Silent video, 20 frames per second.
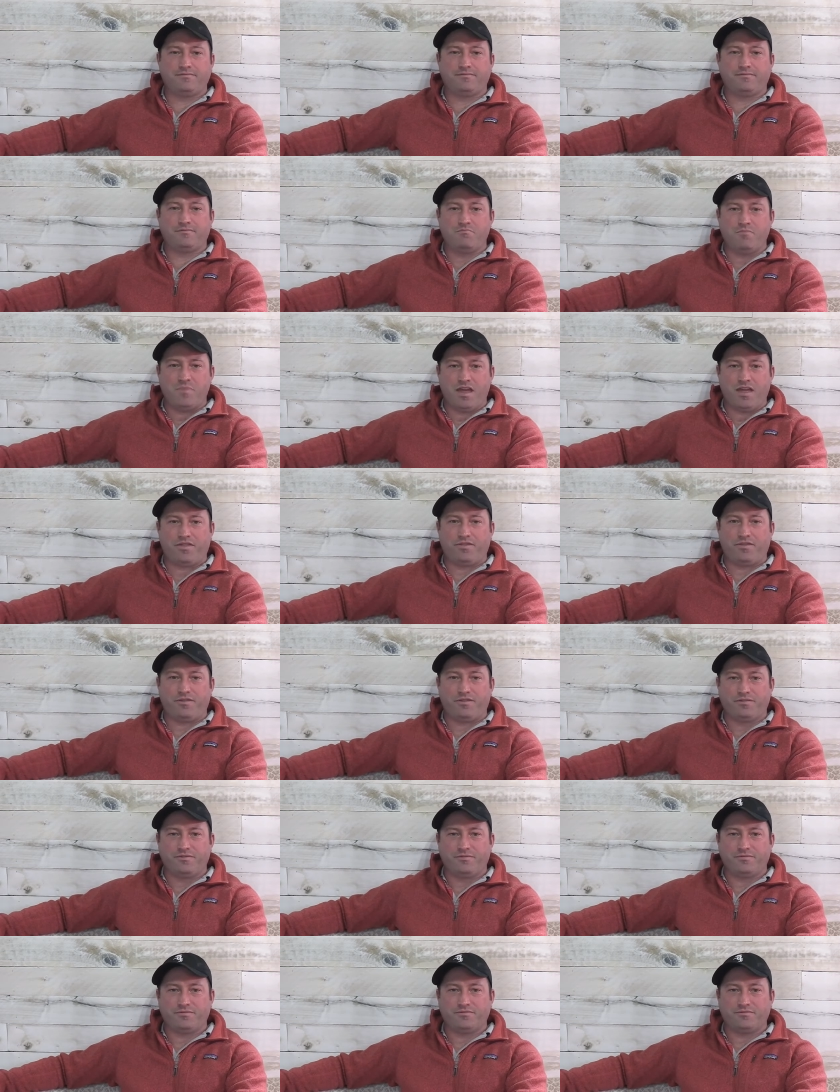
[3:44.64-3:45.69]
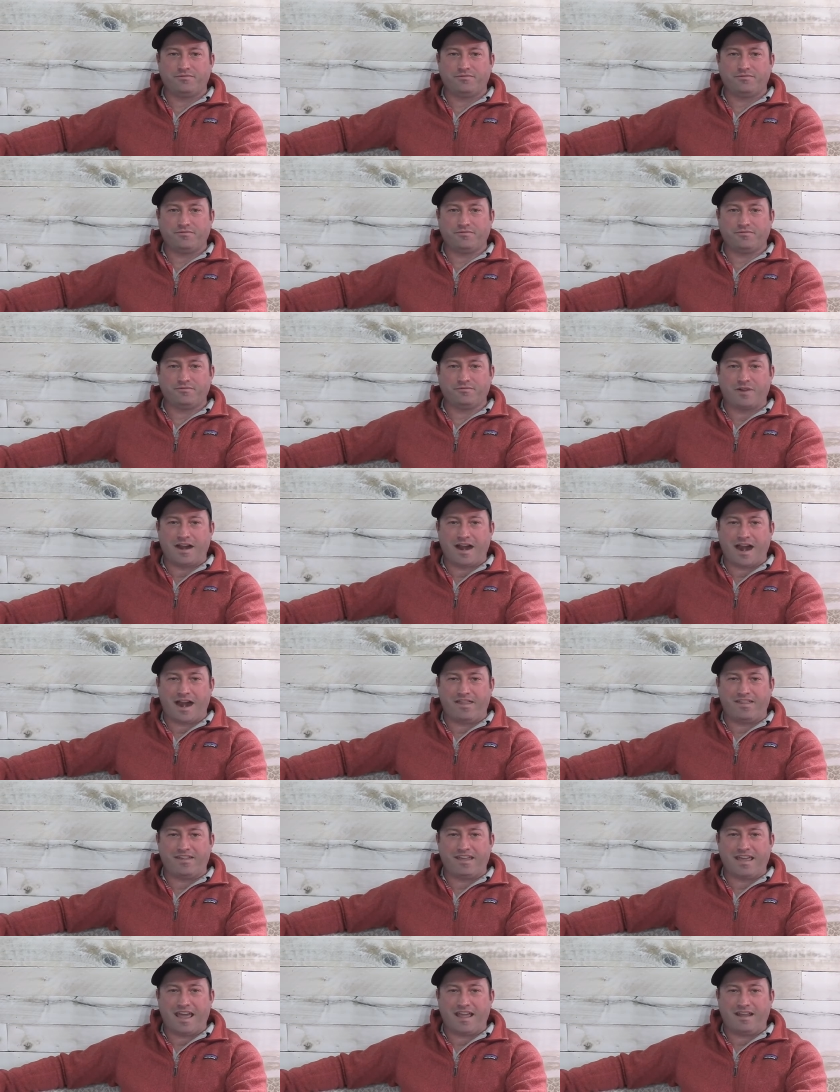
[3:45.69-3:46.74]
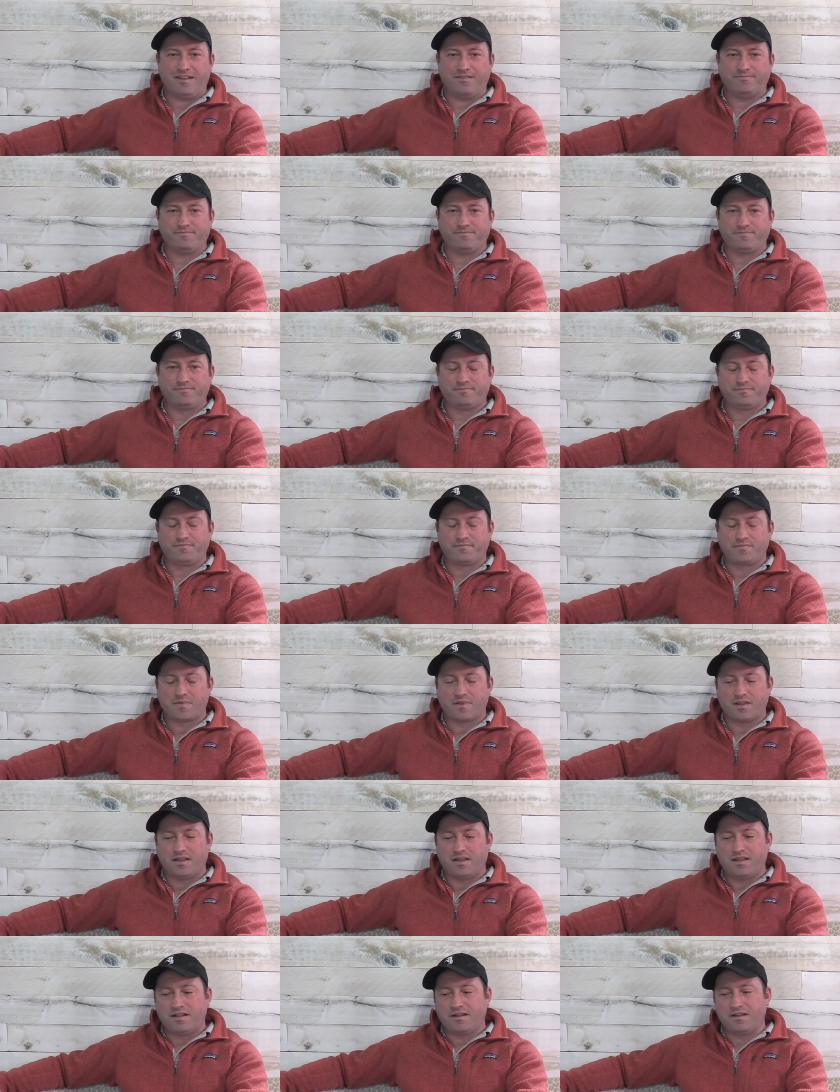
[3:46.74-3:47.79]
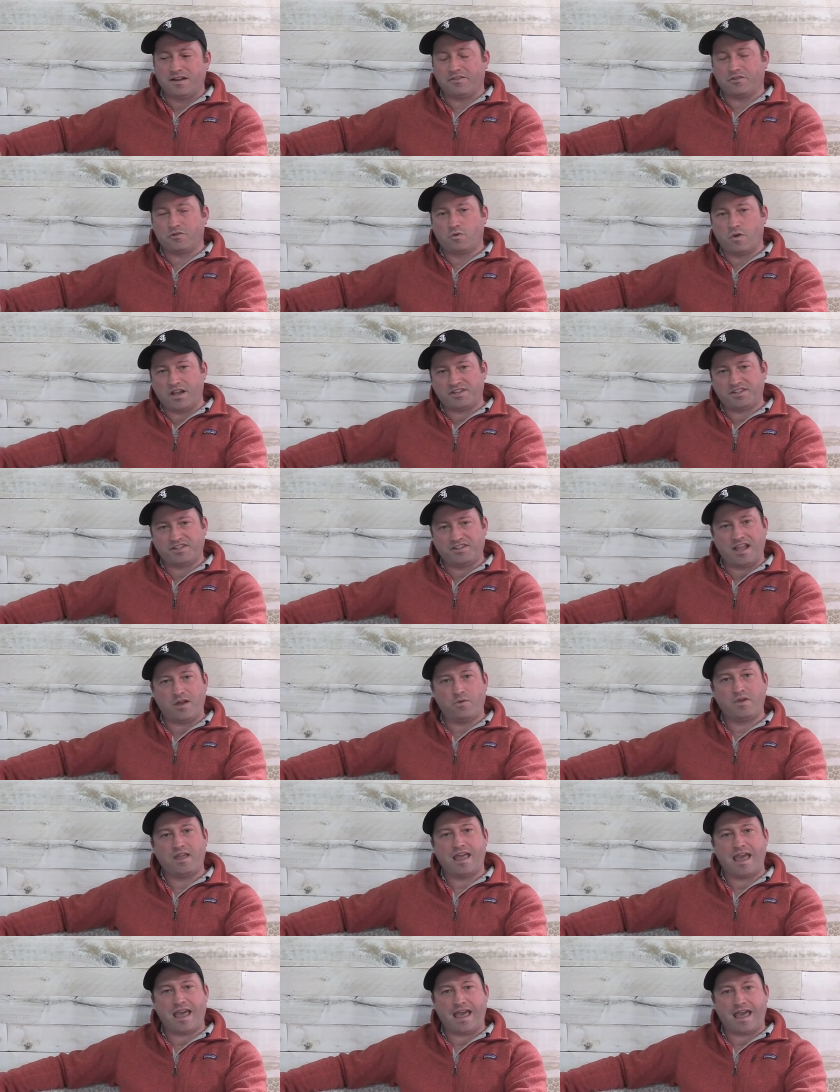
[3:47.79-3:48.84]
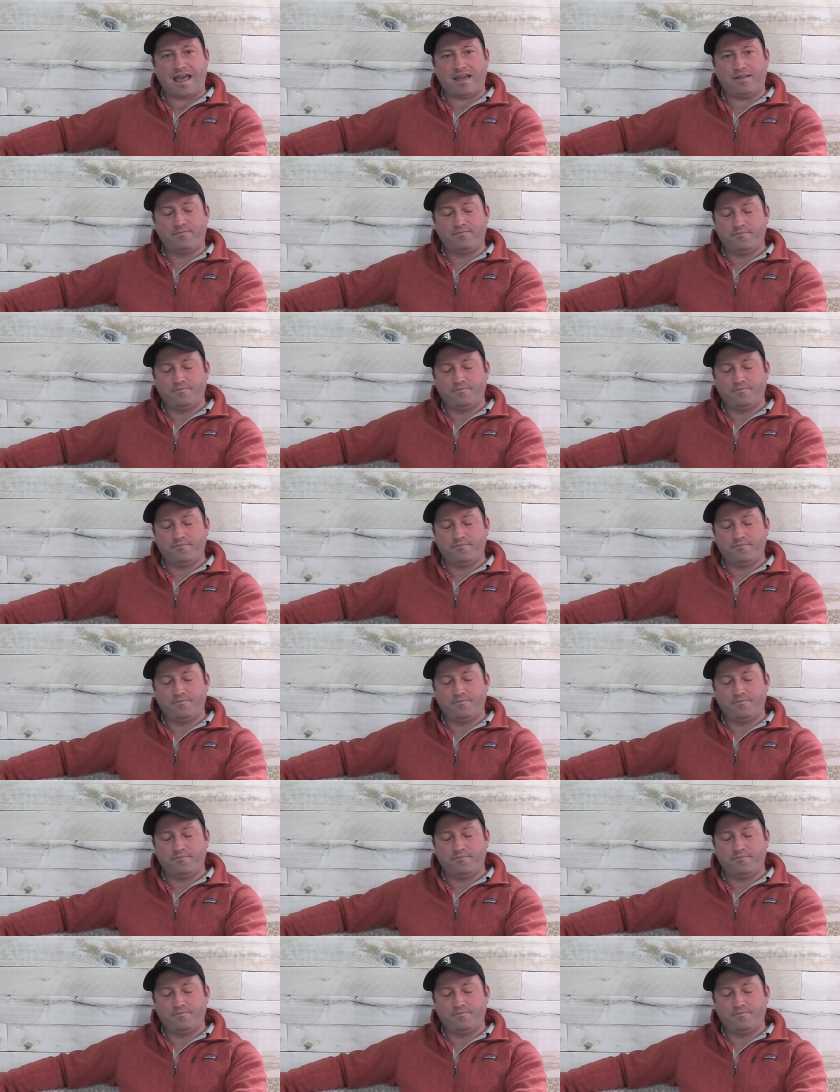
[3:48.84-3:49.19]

myth right out of the gate. Now the question that we had